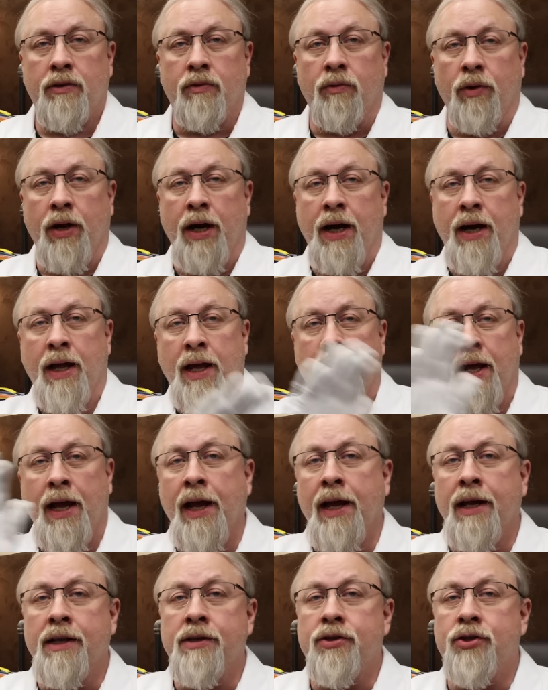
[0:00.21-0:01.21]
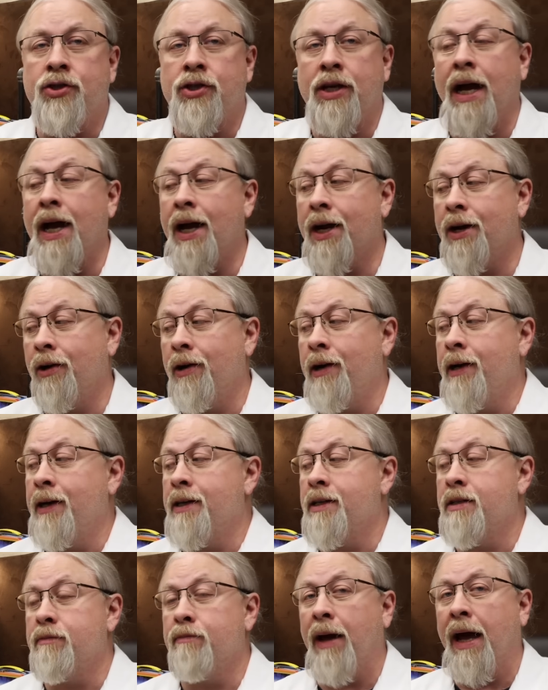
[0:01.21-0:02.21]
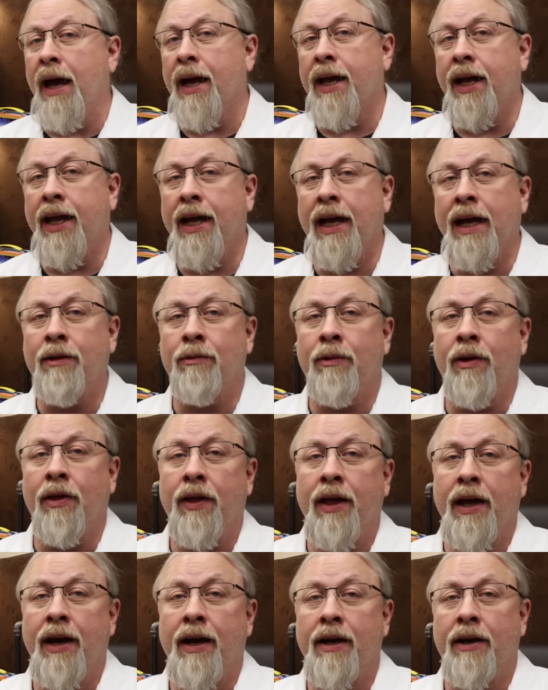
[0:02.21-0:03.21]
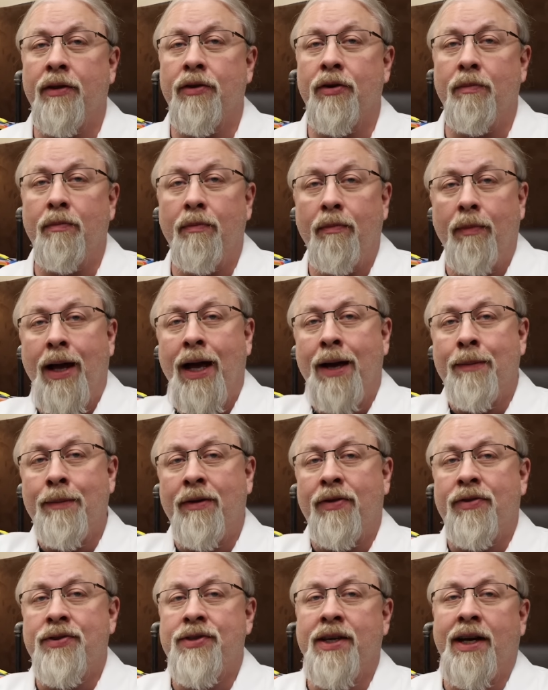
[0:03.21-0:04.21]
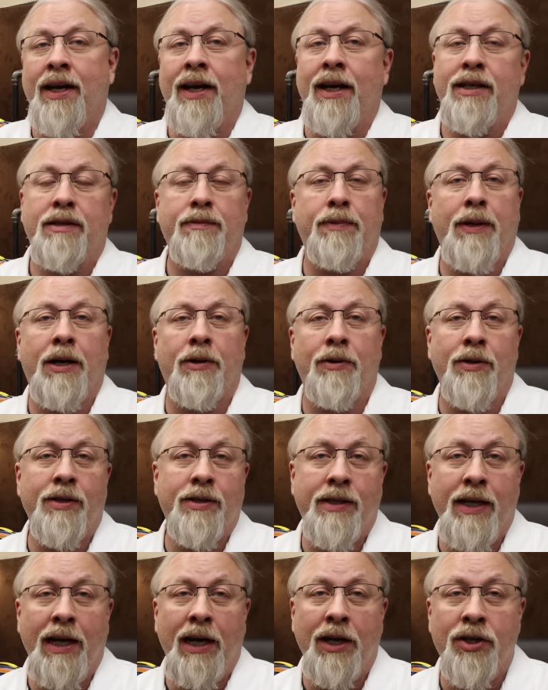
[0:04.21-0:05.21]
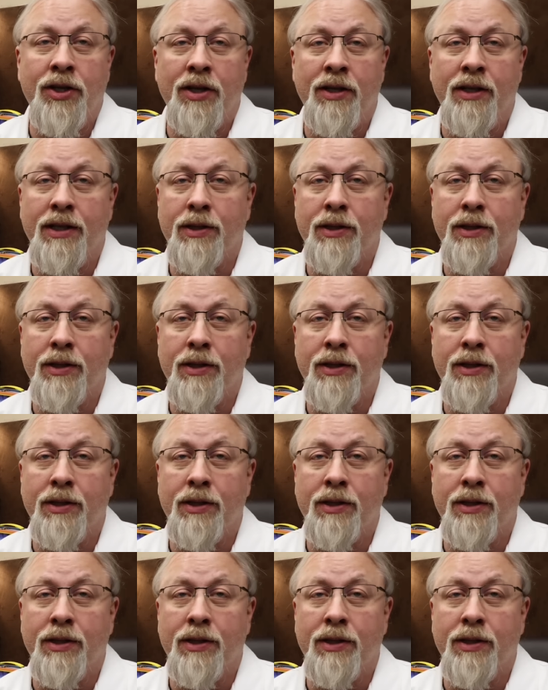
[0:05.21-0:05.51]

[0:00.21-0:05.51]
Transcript: Greetings. Jackery is back again with yet another mammoth sized power station.